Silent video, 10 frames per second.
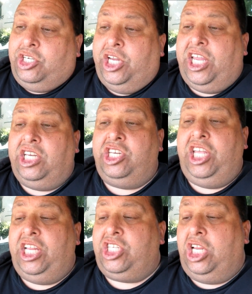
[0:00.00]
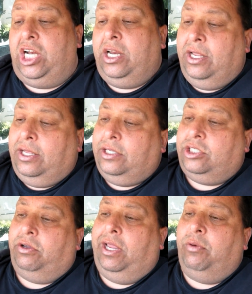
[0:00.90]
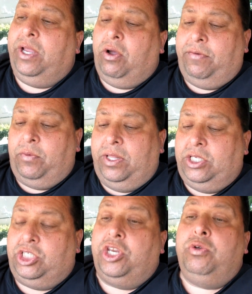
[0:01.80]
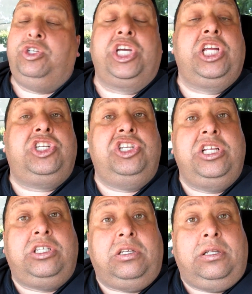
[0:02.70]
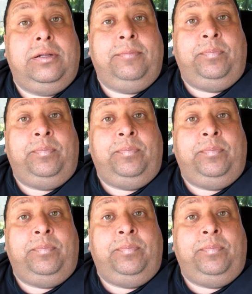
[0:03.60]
Chicken schnitzel. So here we go, everyone. This is the new chicken schnitzel.